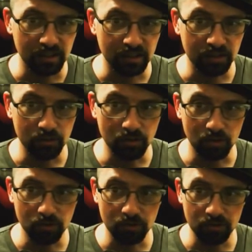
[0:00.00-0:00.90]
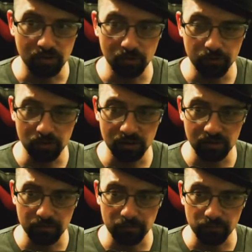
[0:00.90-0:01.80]
You go for
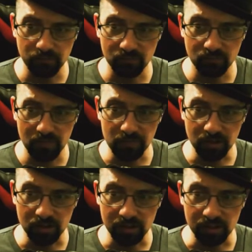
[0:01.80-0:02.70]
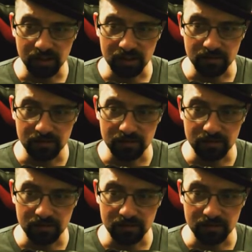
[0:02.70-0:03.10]
maybe the